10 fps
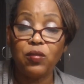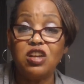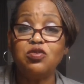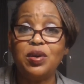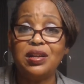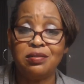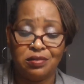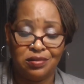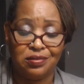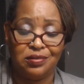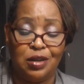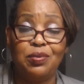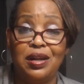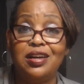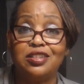It's written. It
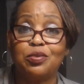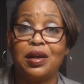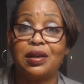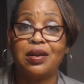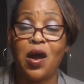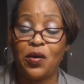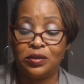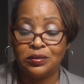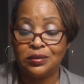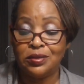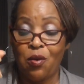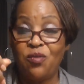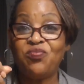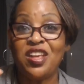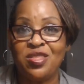really is written
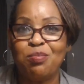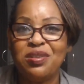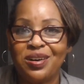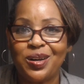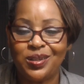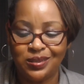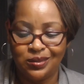in the book.